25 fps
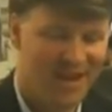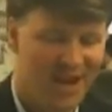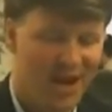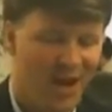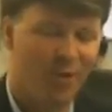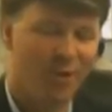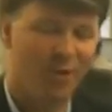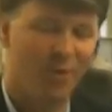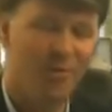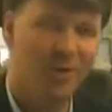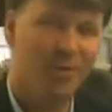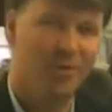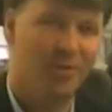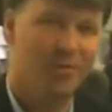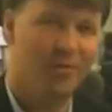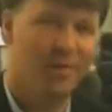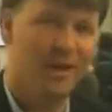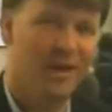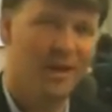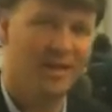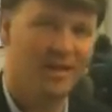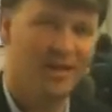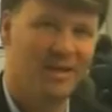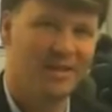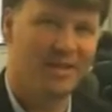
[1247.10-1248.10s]
Oh, are people
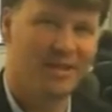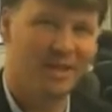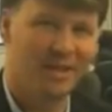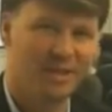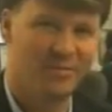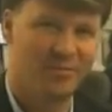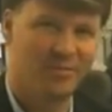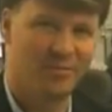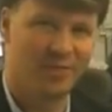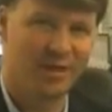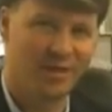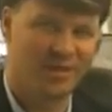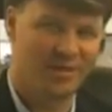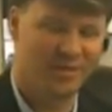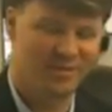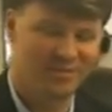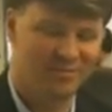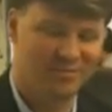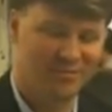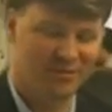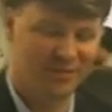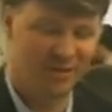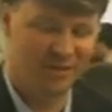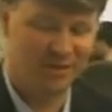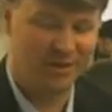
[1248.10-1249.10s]
mad? They think I'm like
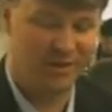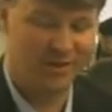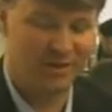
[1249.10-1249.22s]
looking at